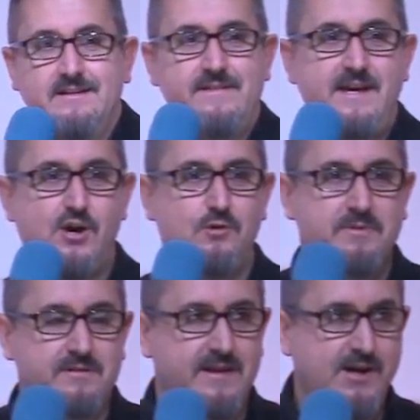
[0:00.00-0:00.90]
Their whole,
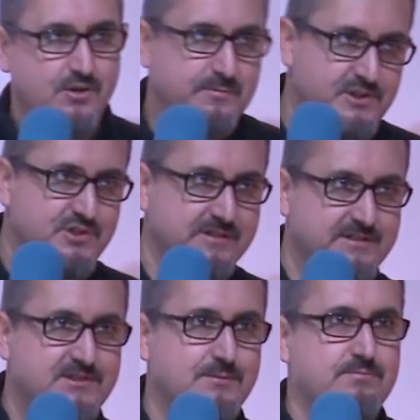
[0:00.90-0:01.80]
their whole mission
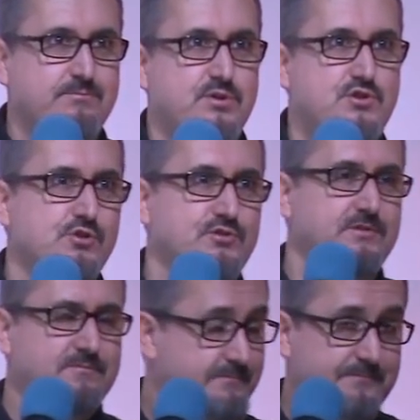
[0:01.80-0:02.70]
is to
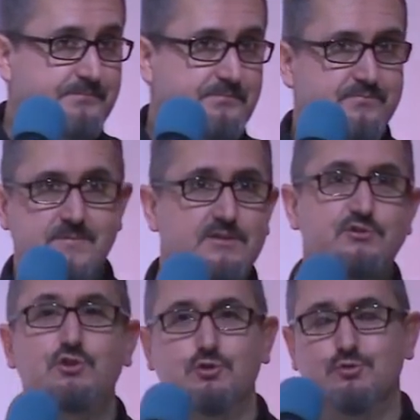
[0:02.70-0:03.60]
produce
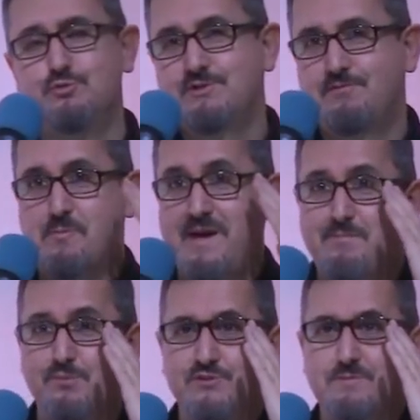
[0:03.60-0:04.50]
tools for
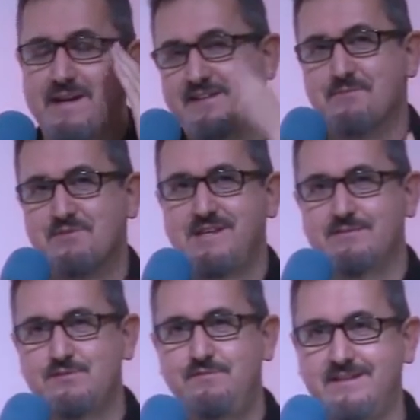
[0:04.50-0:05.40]
people to make
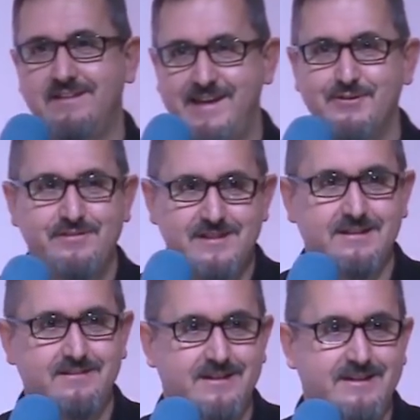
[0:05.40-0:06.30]
themselves fit and
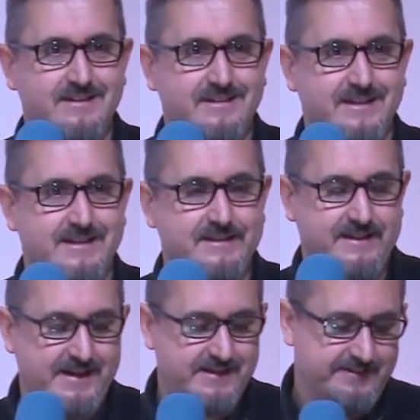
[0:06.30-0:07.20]
healthy uh,
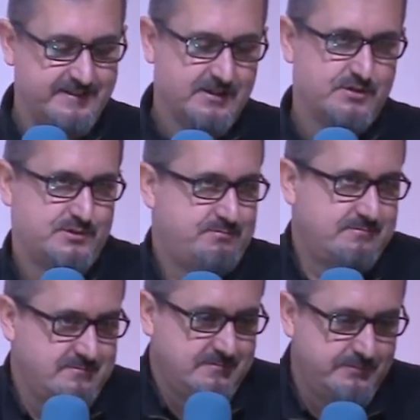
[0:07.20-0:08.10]
at the lowest
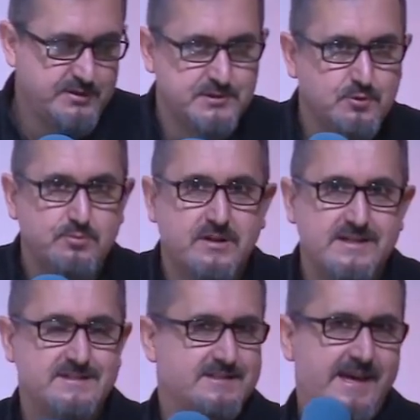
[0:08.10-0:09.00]
possible
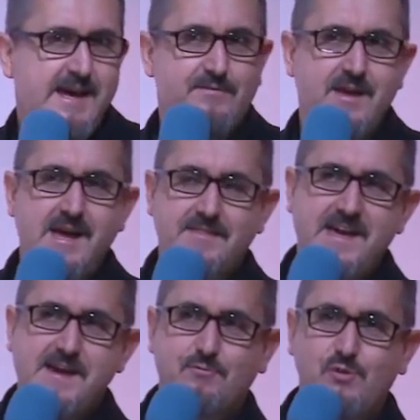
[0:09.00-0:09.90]
prices. And they have, they
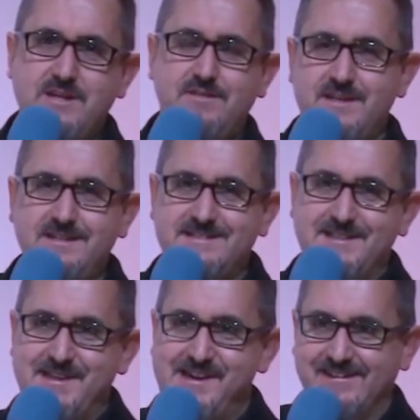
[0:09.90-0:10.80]
have weird things
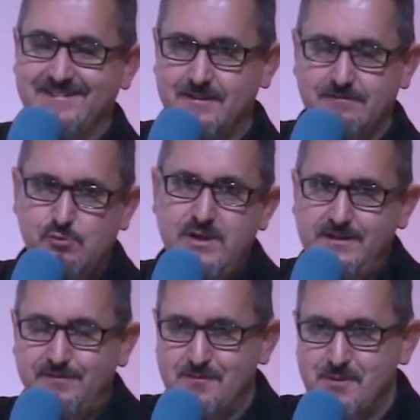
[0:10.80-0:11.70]
in there that
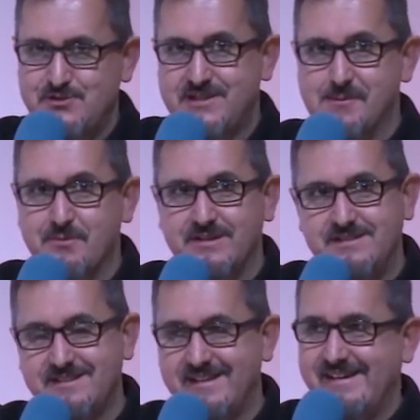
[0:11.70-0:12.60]
weird for most
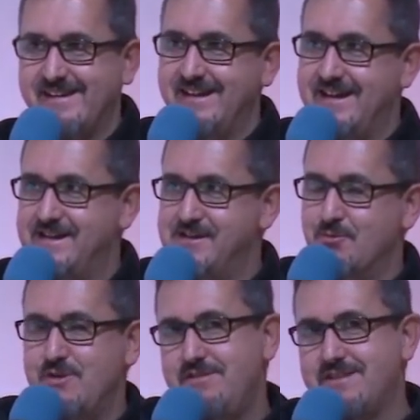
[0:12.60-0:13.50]
companies, uh,
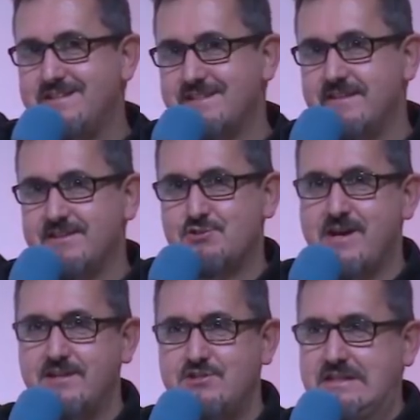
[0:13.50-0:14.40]
weird things in their
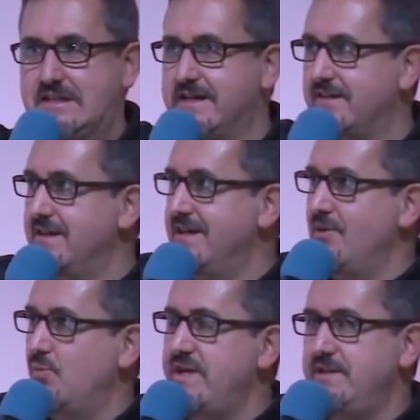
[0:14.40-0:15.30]
strategy, like
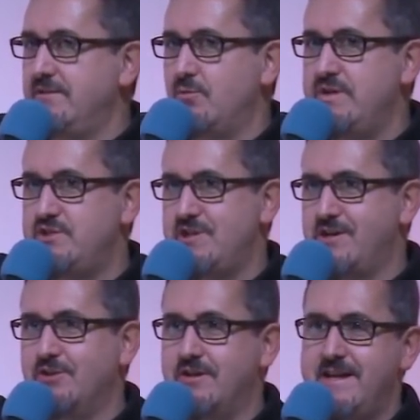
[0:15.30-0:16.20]
we, we
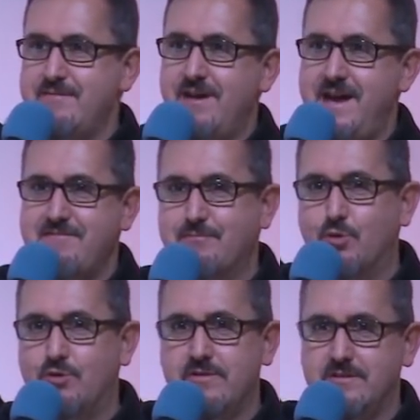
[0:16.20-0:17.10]
shall not ever have
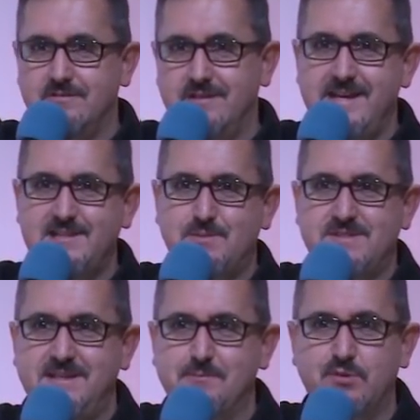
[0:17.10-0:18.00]
more than X
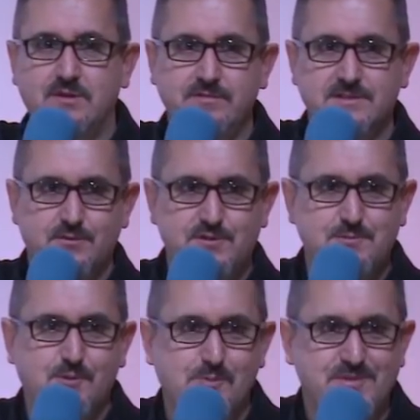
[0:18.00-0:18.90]
percent profits, very
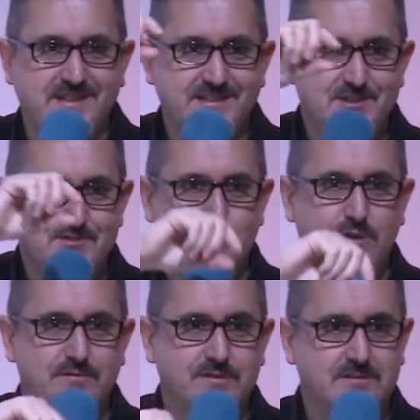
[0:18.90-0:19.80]
small percentage of
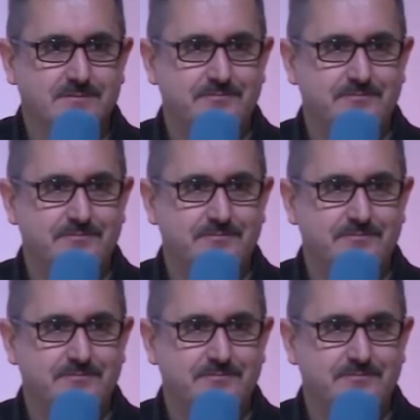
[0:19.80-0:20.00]
profit.